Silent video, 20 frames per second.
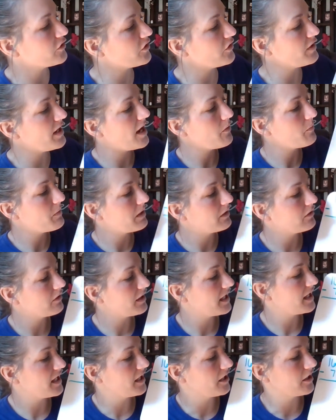So now we
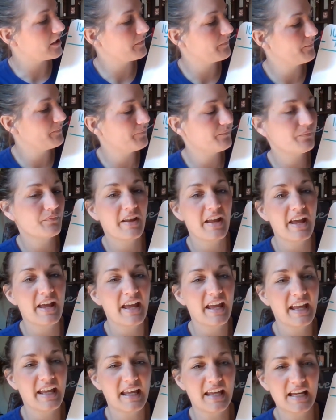look here,
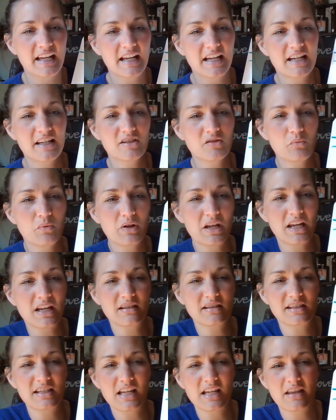and we
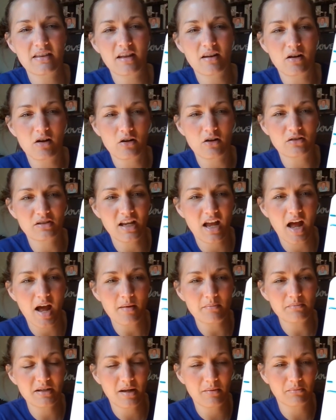can see that our
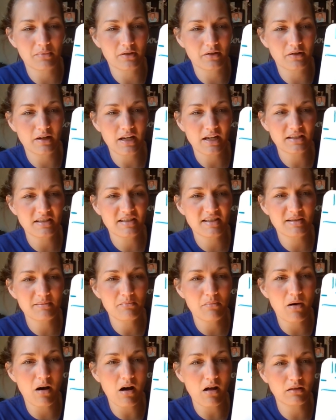top number is
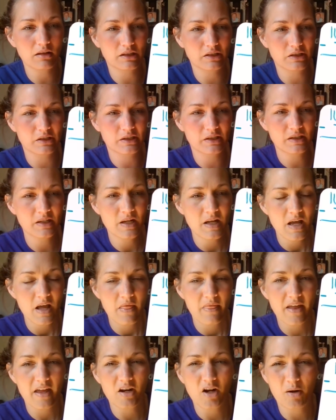smaller
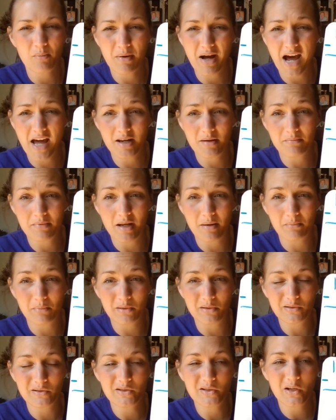than our bottom
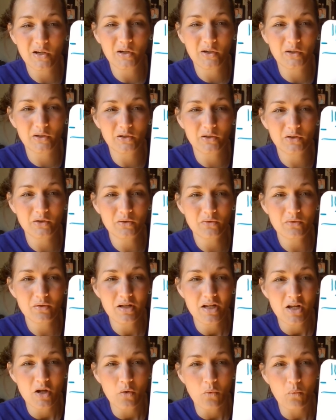number. So
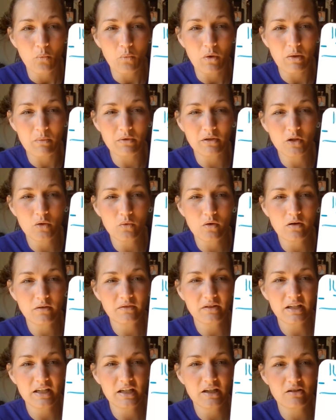we would go
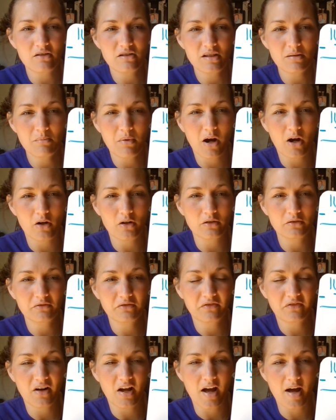over here to borrow
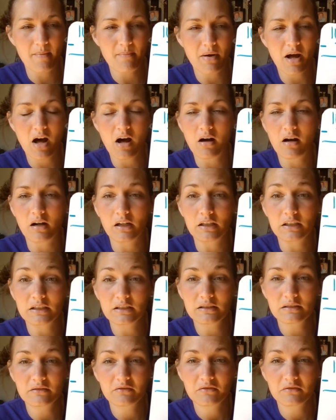from
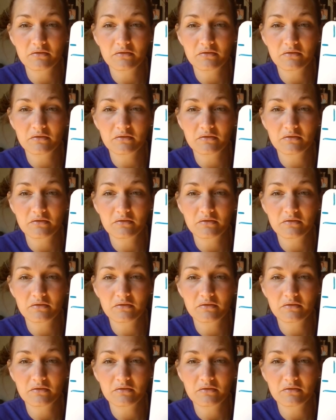our